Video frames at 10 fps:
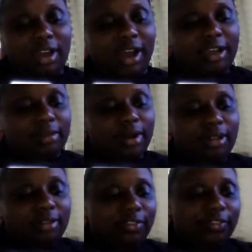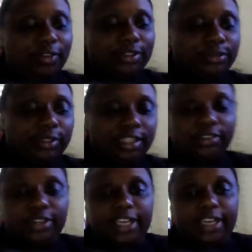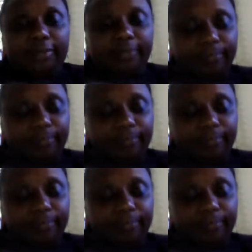Hi, I'm calling for 420 Unit A.